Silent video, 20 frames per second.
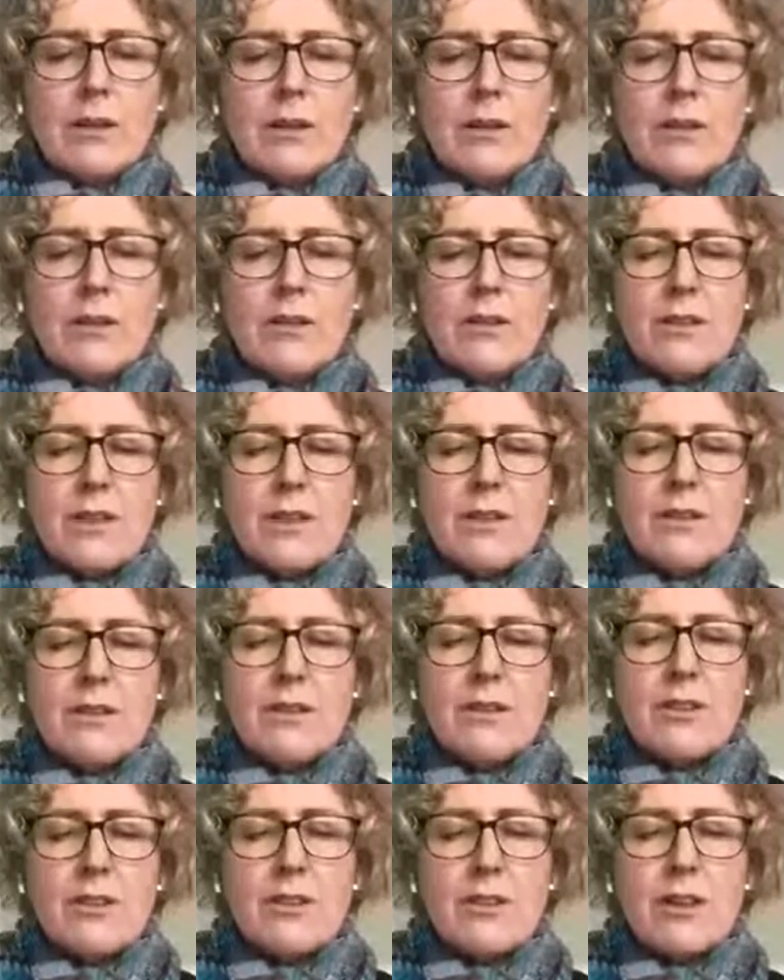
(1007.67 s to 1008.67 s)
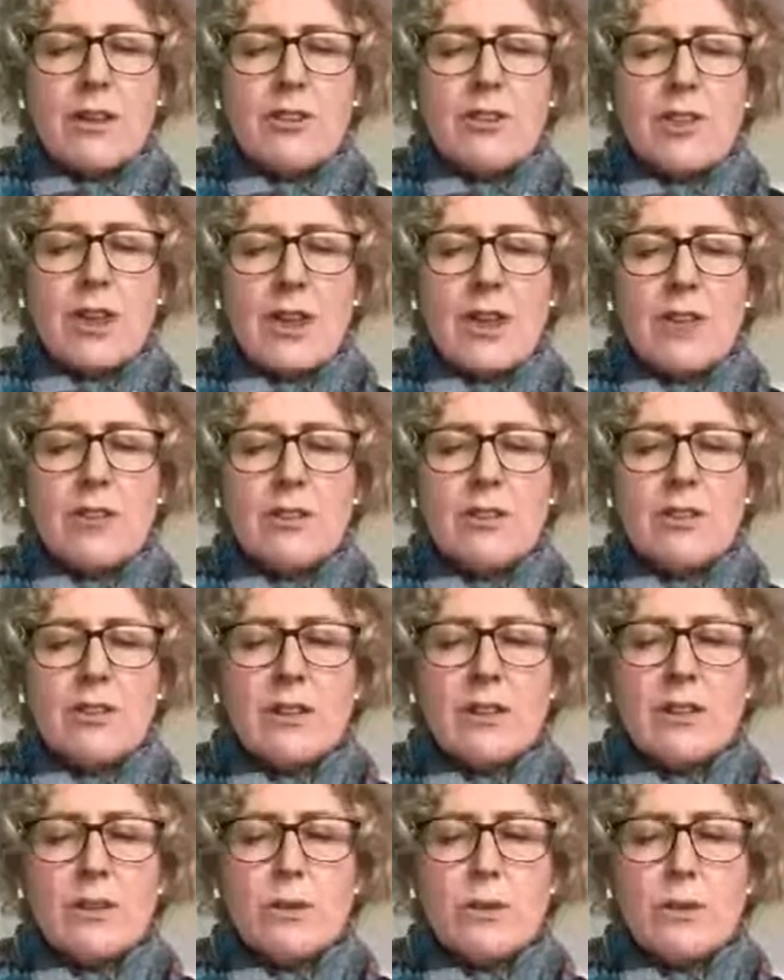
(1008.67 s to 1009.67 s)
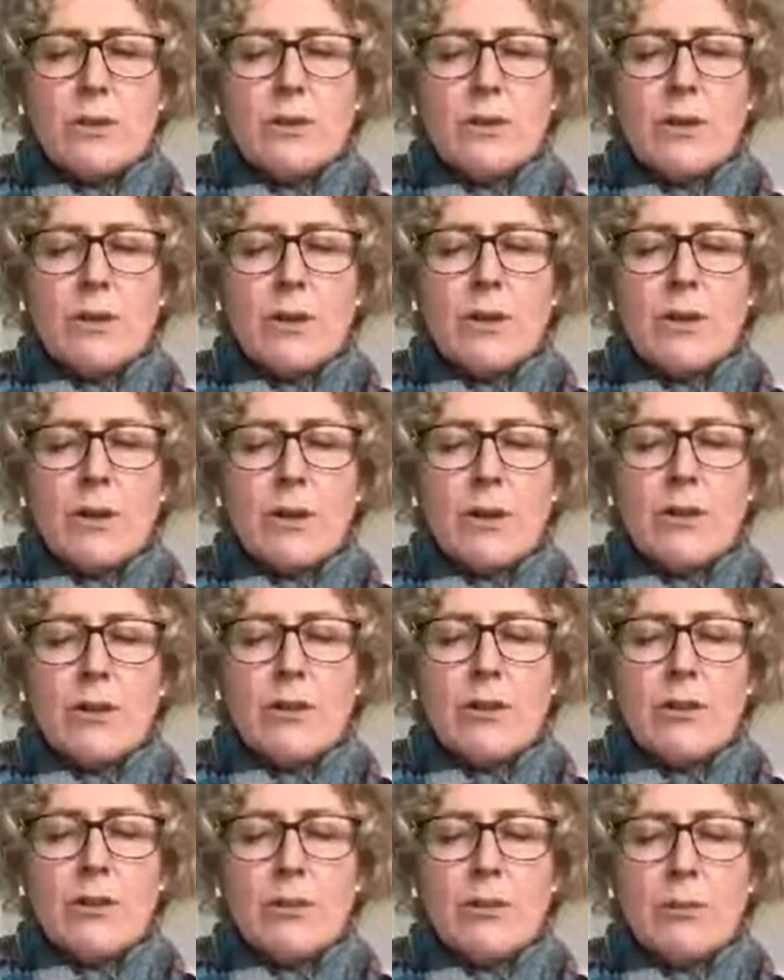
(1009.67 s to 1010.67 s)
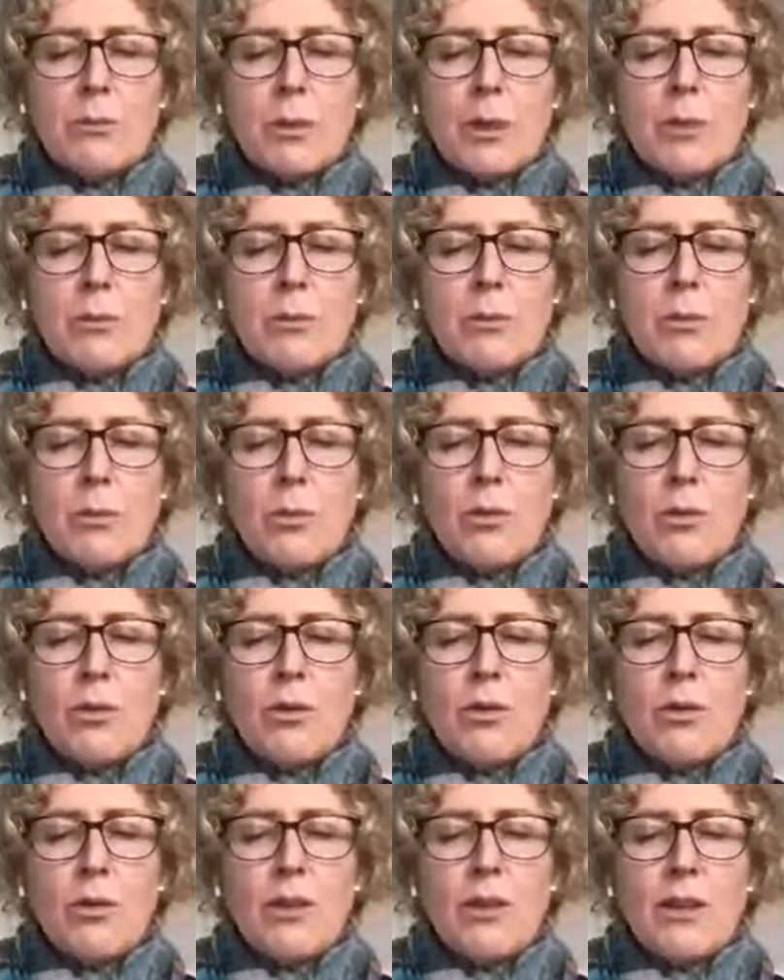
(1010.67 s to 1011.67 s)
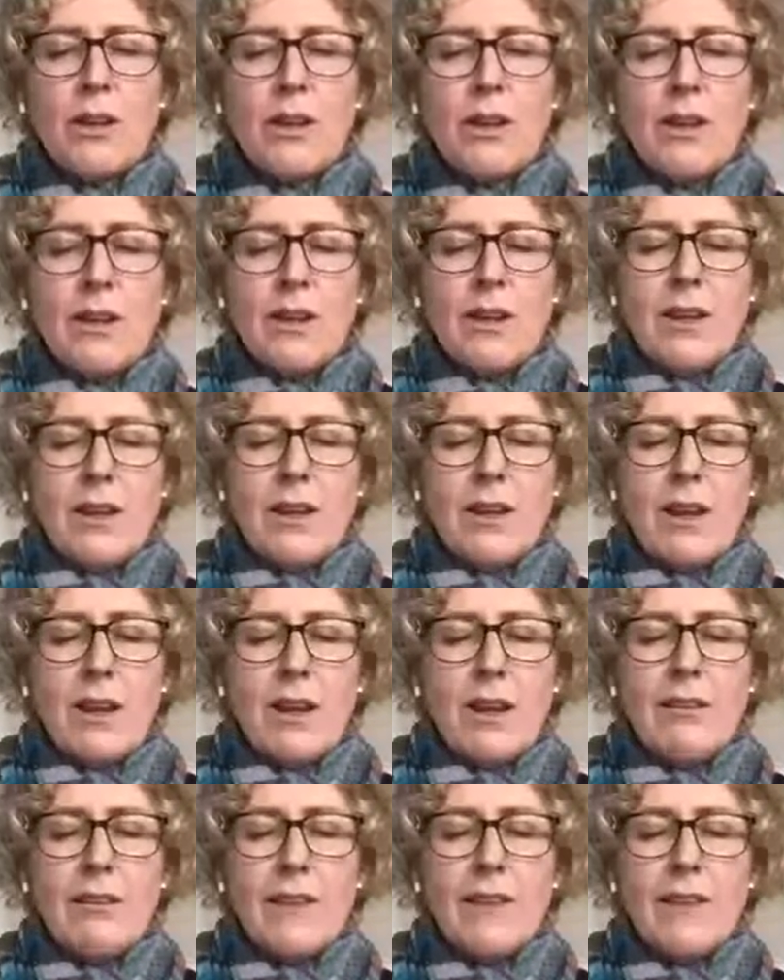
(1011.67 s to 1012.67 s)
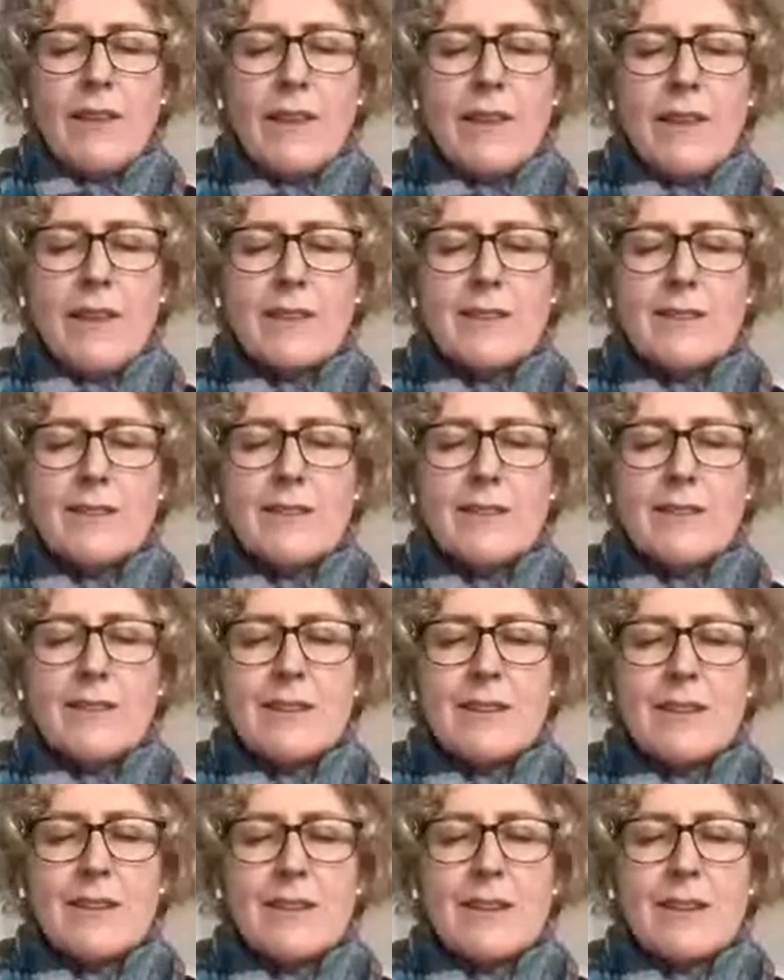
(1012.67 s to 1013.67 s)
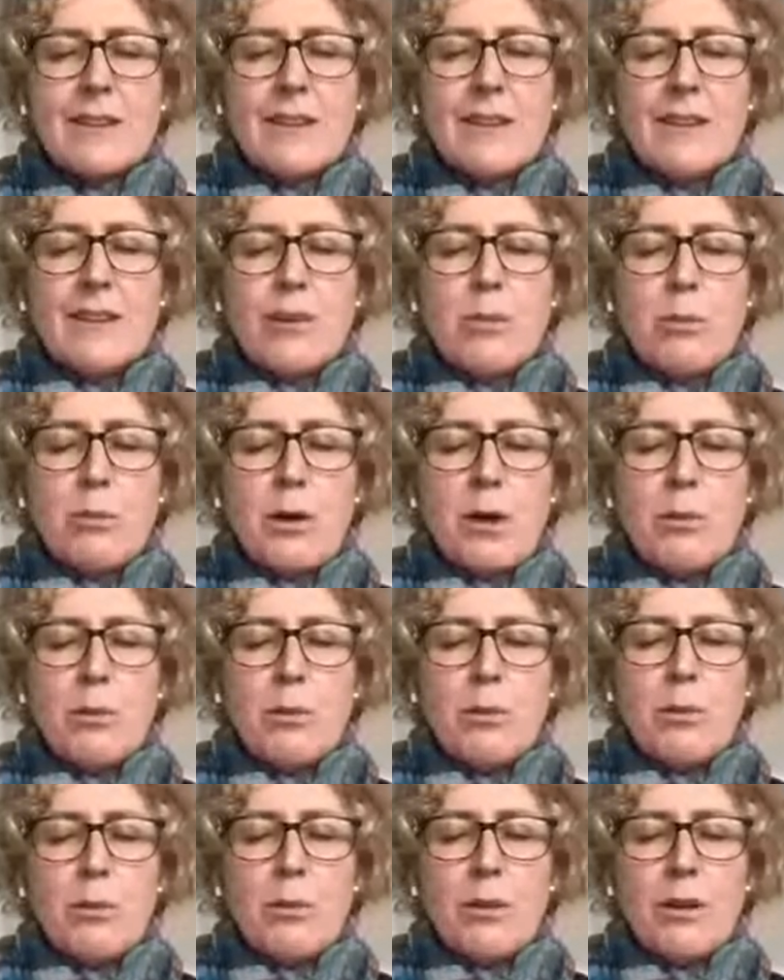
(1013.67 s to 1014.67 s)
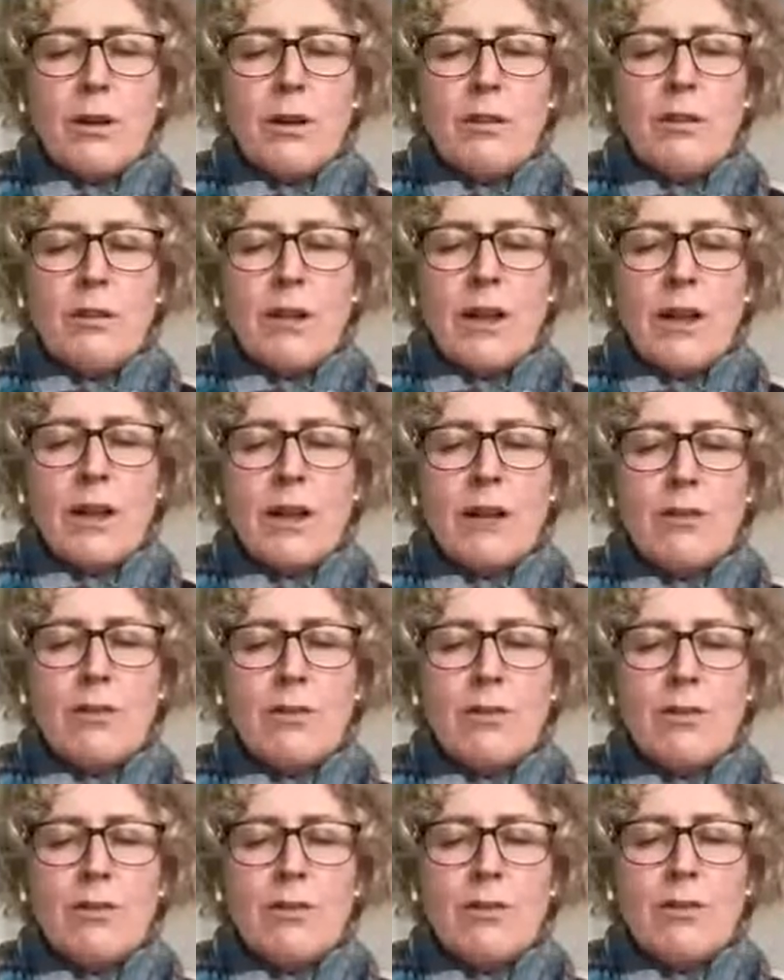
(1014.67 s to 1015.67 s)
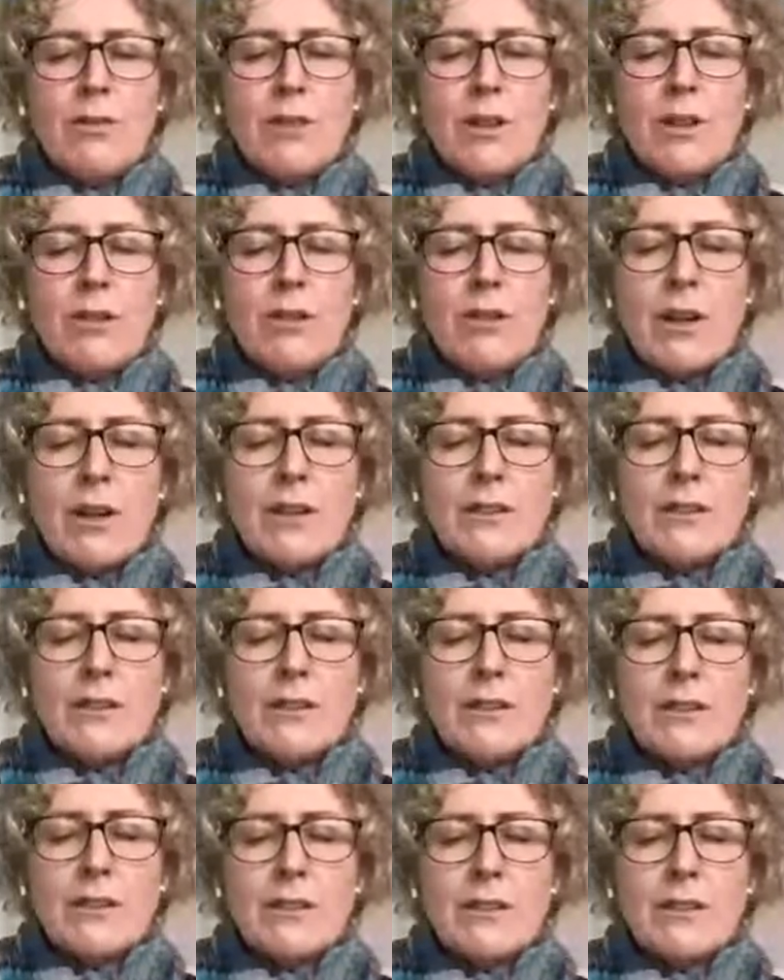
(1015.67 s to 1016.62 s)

Not necessarily changing what's going on, but more having that bubble of love around it.